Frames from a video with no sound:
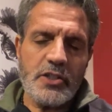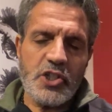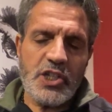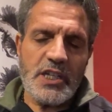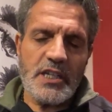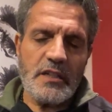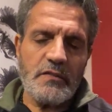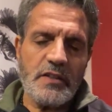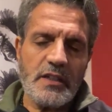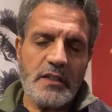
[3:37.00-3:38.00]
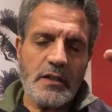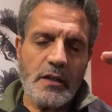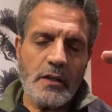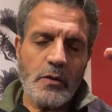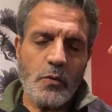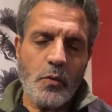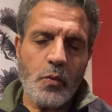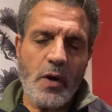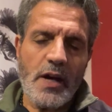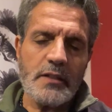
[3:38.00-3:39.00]
achieving
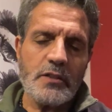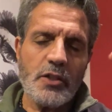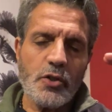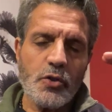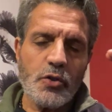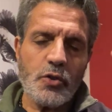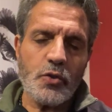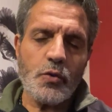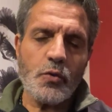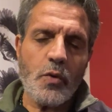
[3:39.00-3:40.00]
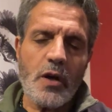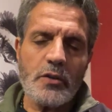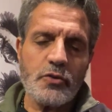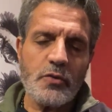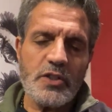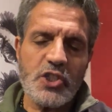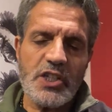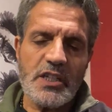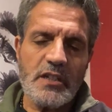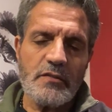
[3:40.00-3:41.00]
what you want to
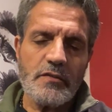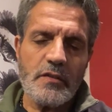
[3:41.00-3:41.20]
achieve.